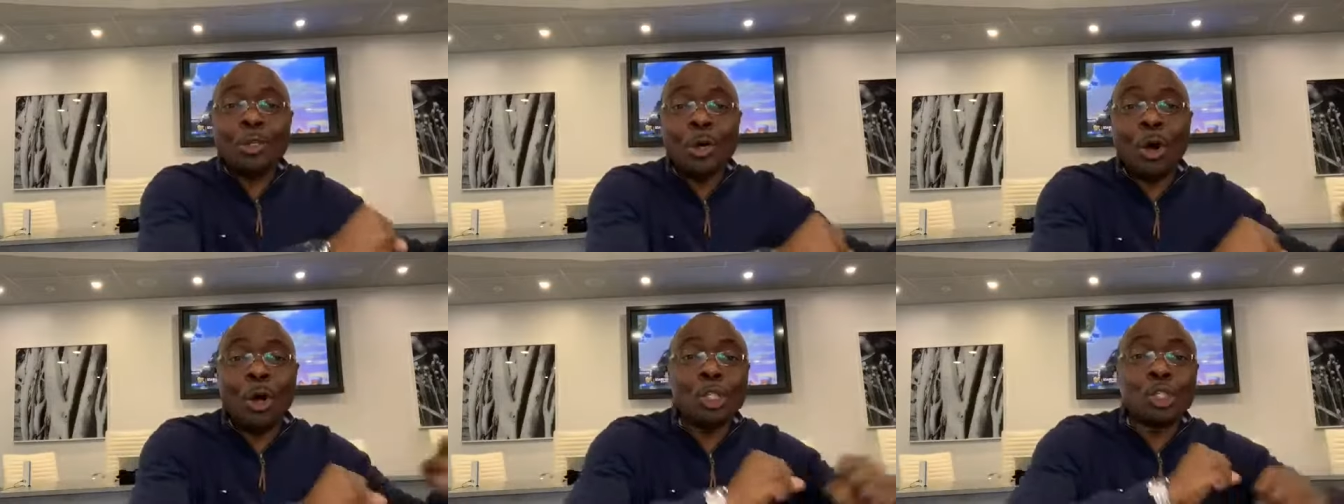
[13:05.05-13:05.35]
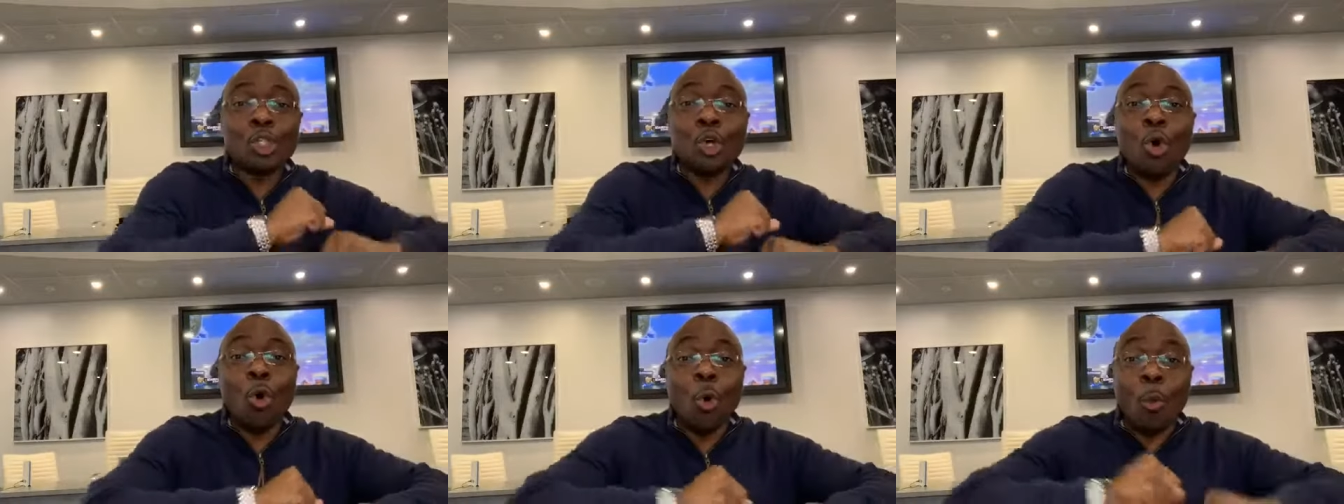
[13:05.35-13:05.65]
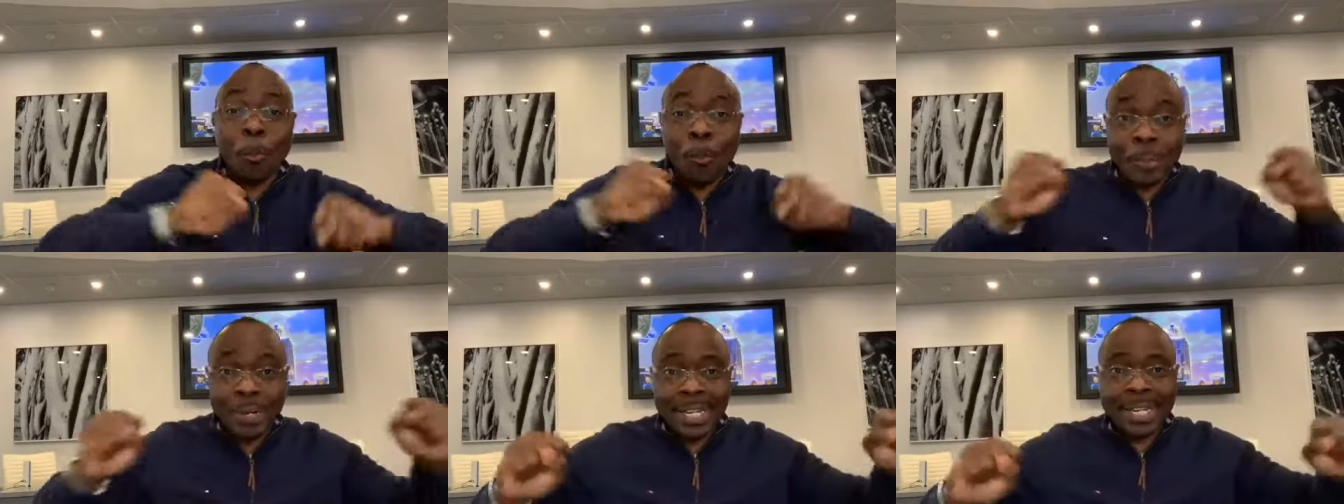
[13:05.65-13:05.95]
doors
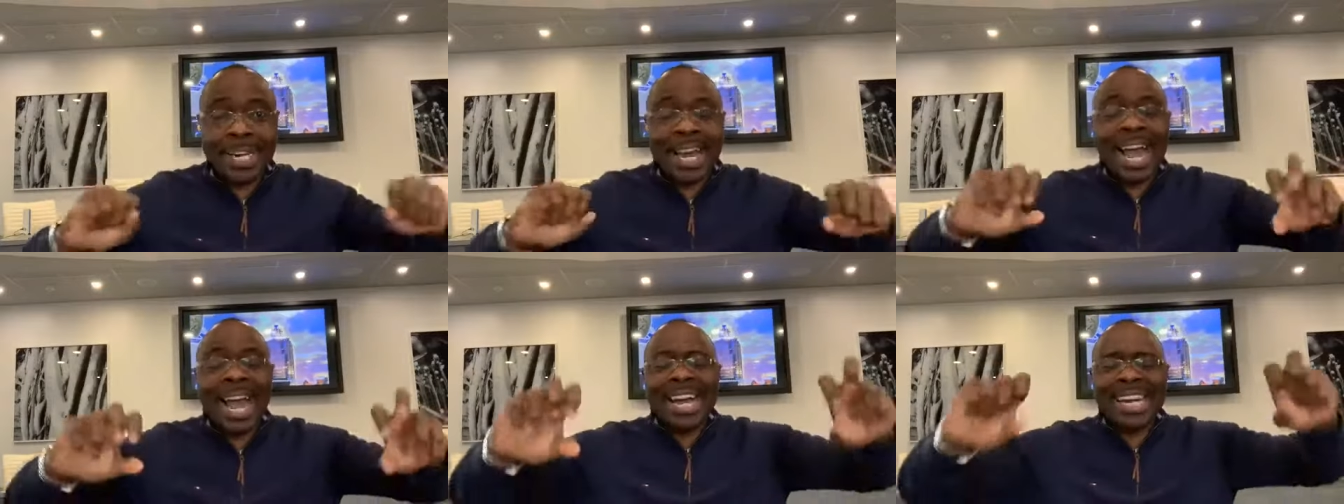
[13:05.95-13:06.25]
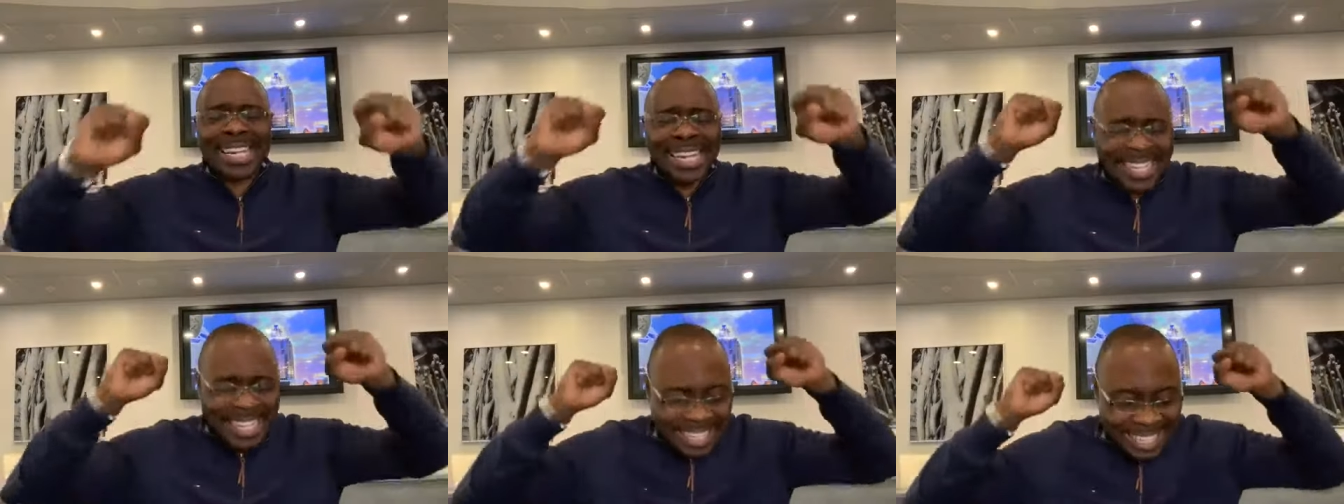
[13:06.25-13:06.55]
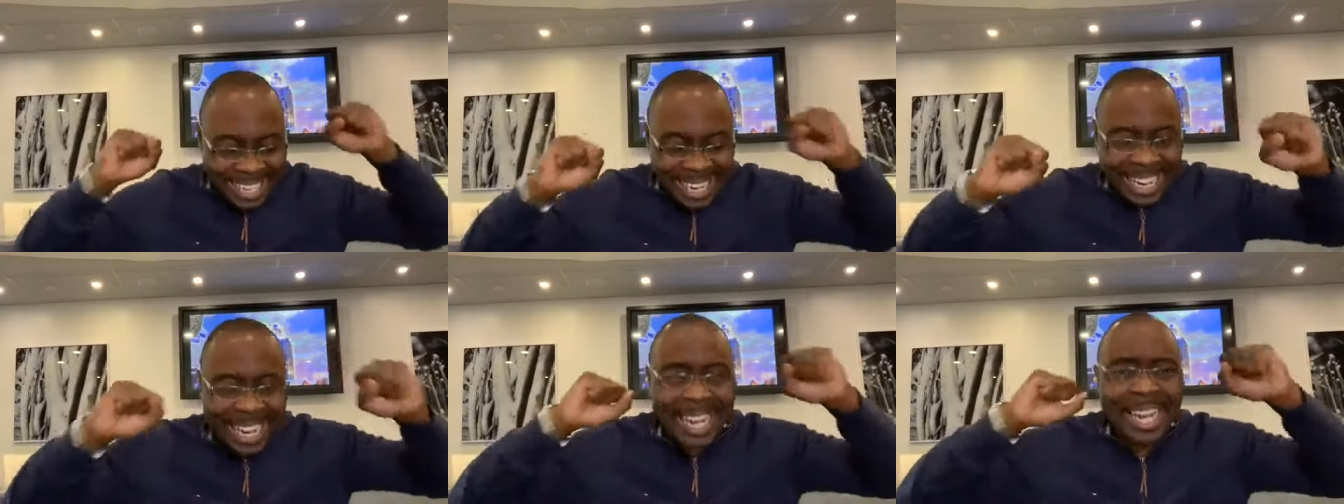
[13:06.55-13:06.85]
opening. I
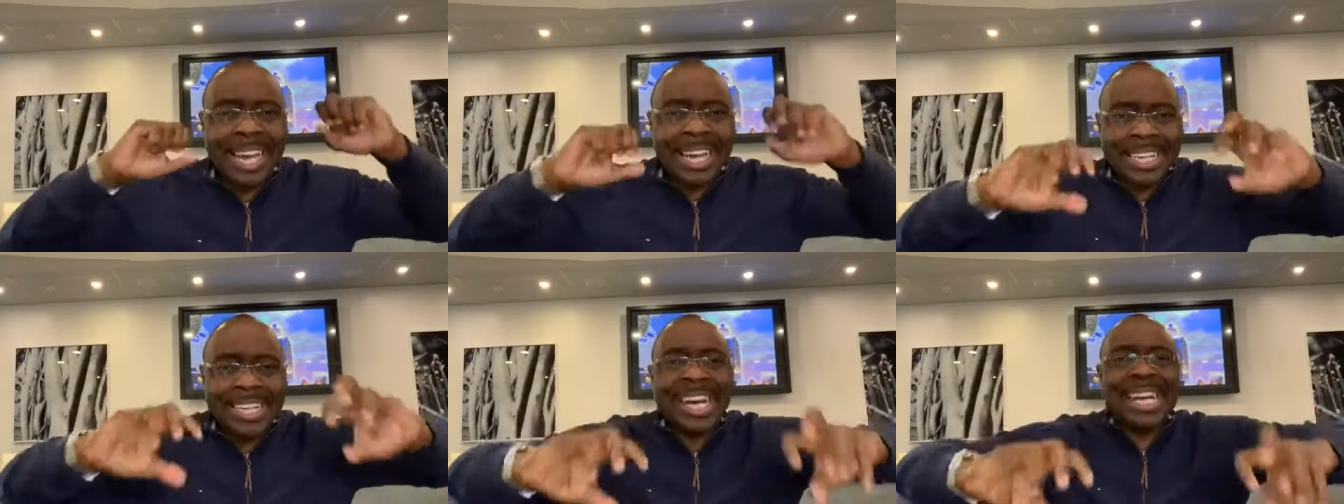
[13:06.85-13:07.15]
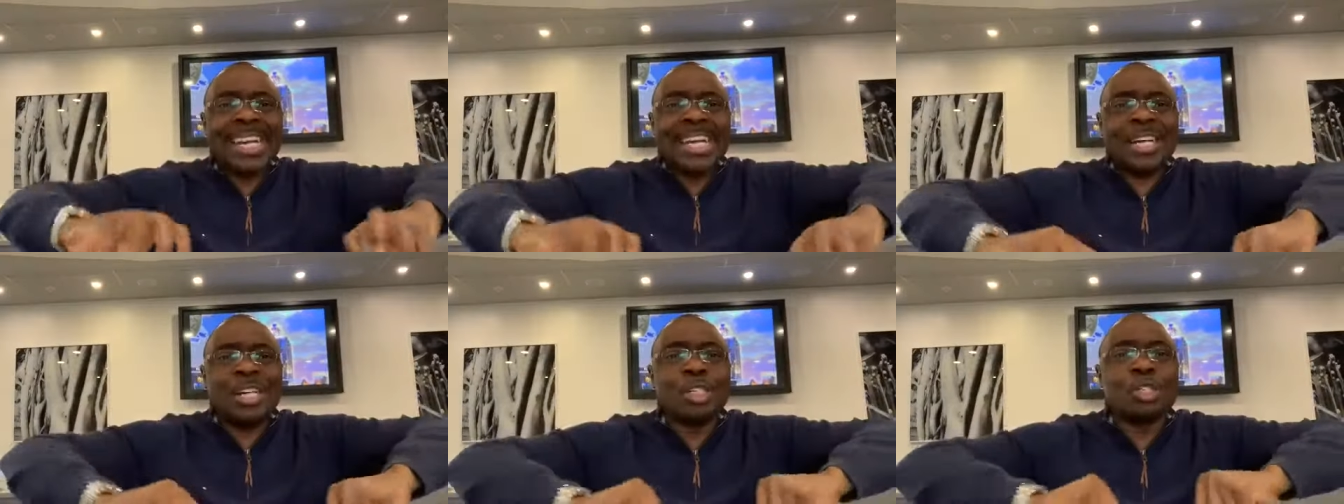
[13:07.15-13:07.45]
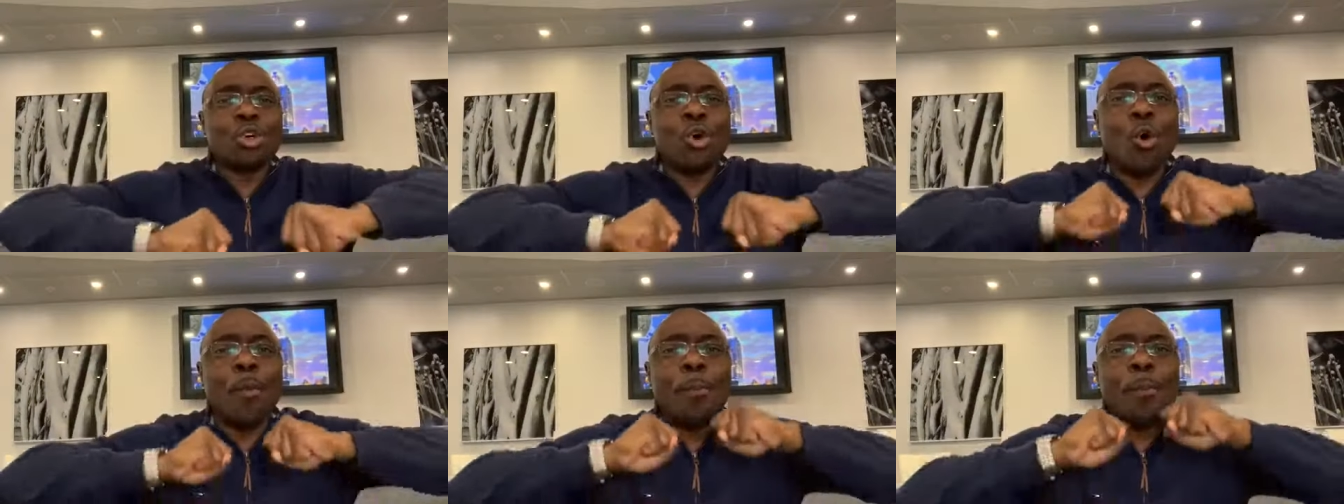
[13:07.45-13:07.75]
declare that it is